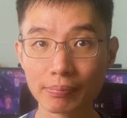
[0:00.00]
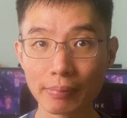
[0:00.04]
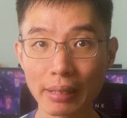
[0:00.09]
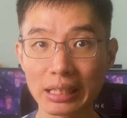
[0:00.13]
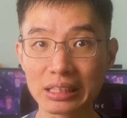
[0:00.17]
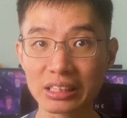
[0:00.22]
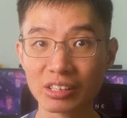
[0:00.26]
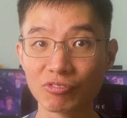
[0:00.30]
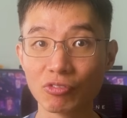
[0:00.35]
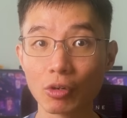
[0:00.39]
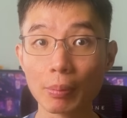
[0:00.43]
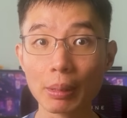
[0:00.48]

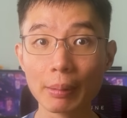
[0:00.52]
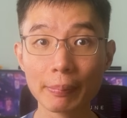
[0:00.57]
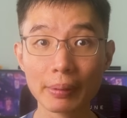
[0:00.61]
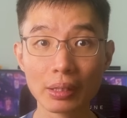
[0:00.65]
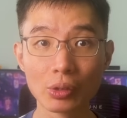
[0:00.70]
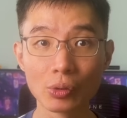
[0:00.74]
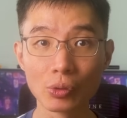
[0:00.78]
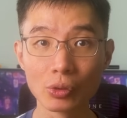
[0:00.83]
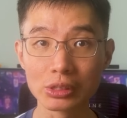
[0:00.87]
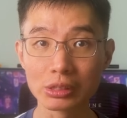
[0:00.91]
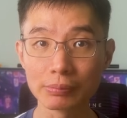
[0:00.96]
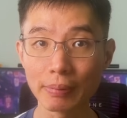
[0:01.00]
best for
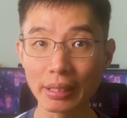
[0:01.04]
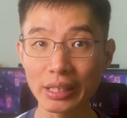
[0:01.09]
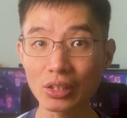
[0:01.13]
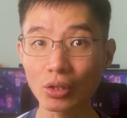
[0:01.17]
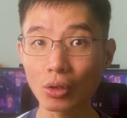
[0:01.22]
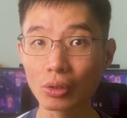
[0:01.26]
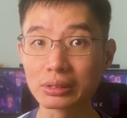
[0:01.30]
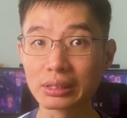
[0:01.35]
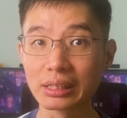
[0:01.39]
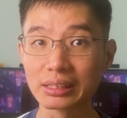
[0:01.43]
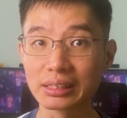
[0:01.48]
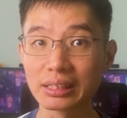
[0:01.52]
people who spend
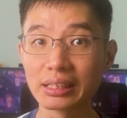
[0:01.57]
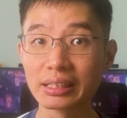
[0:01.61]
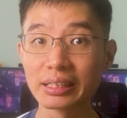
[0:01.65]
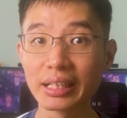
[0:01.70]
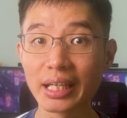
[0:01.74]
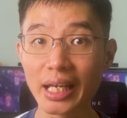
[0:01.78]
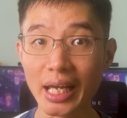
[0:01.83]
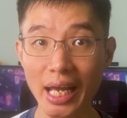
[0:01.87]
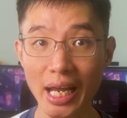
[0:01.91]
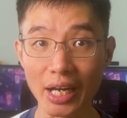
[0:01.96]
consistently